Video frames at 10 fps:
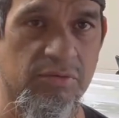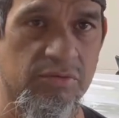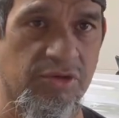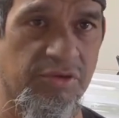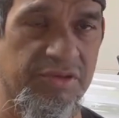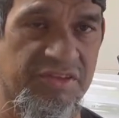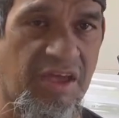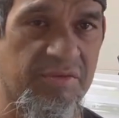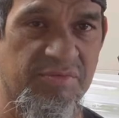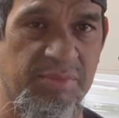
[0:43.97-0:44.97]
during the
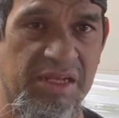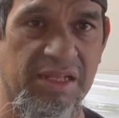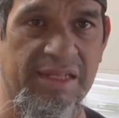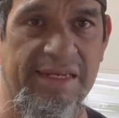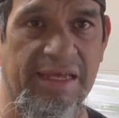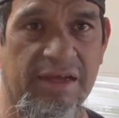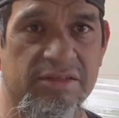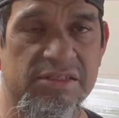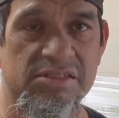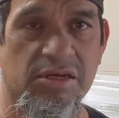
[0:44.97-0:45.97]
time of me cleaning out
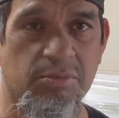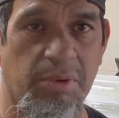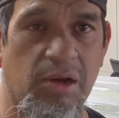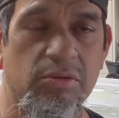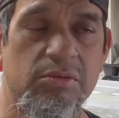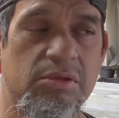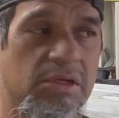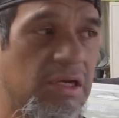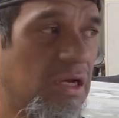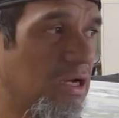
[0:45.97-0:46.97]
this little boat,
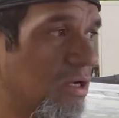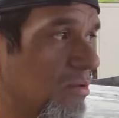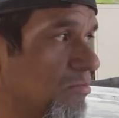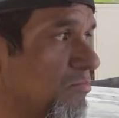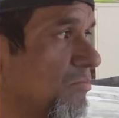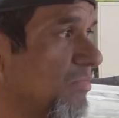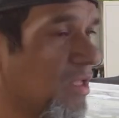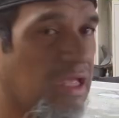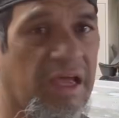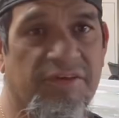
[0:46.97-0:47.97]

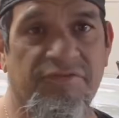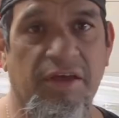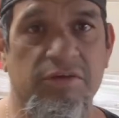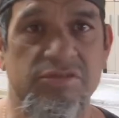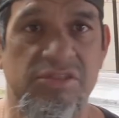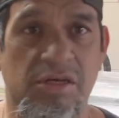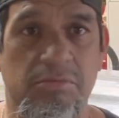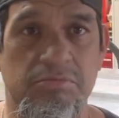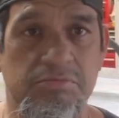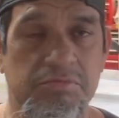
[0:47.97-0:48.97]
I found
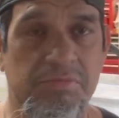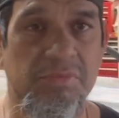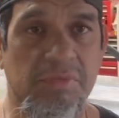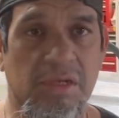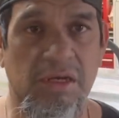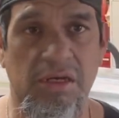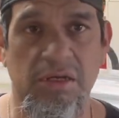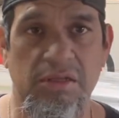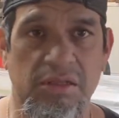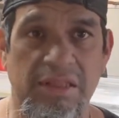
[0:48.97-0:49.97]
some
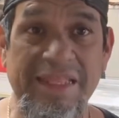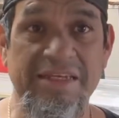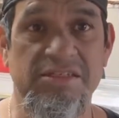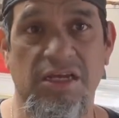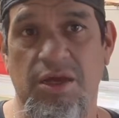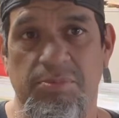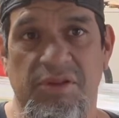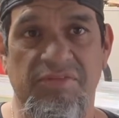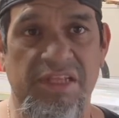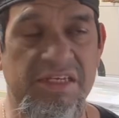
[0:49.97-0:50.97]
leaks, a couple
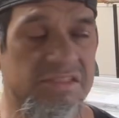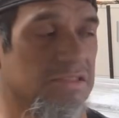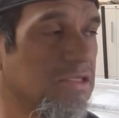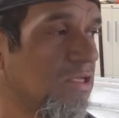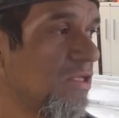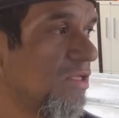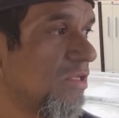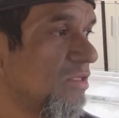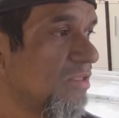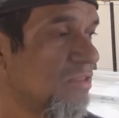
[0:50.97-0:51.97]
of leaks.
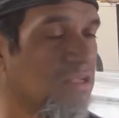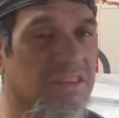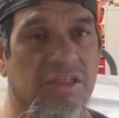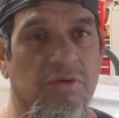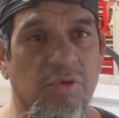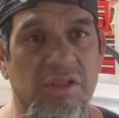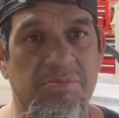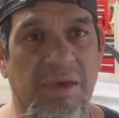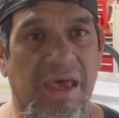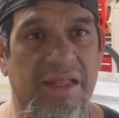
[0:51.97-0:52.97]
Nothing really
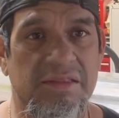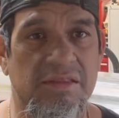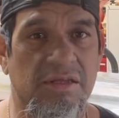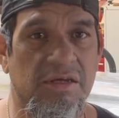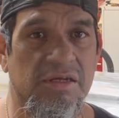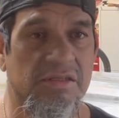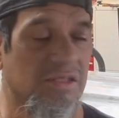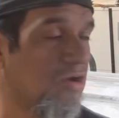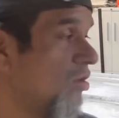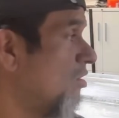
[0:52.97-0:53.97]
bad.
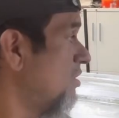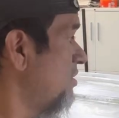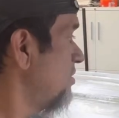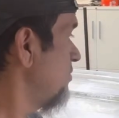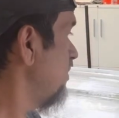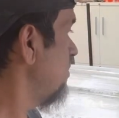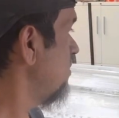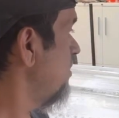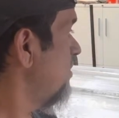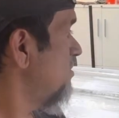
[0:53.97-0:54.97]
The hull under it
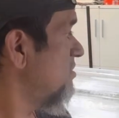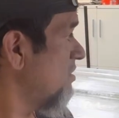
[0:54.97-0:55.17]
is